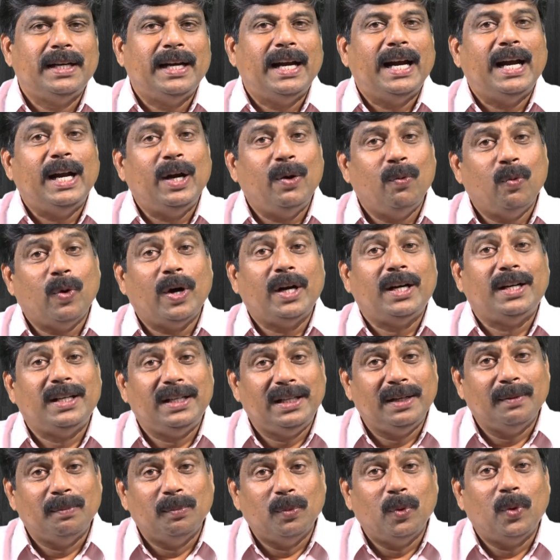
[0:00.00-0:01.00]
and what
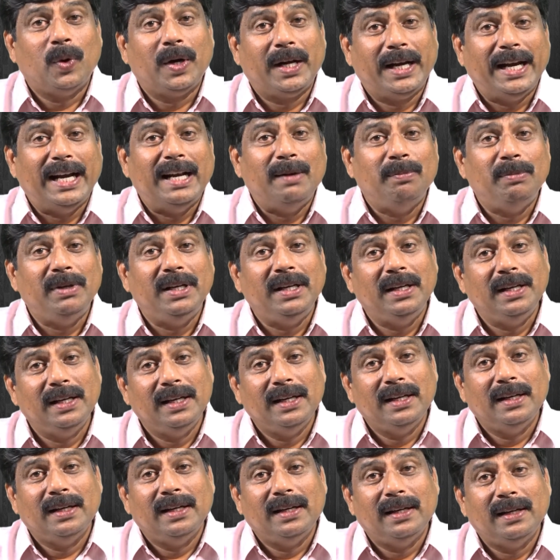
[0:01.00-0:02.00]
more can be
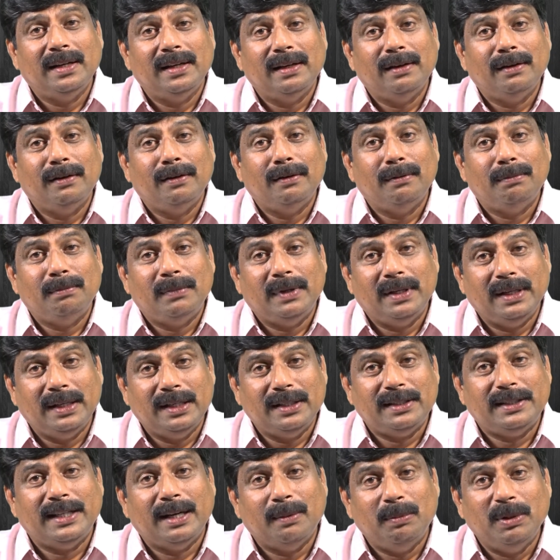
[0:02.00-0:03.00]

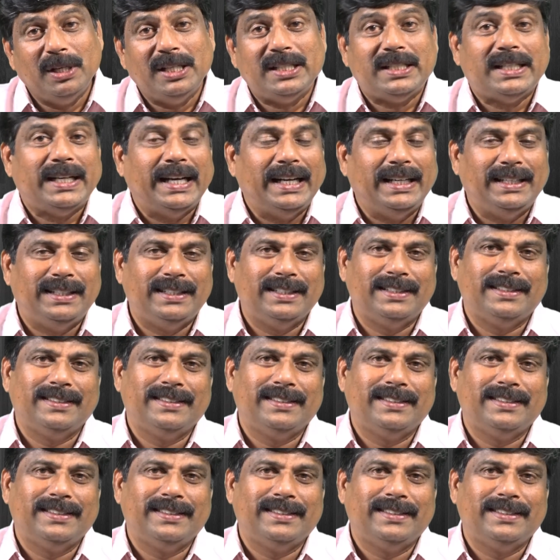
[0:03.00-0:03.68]
established right.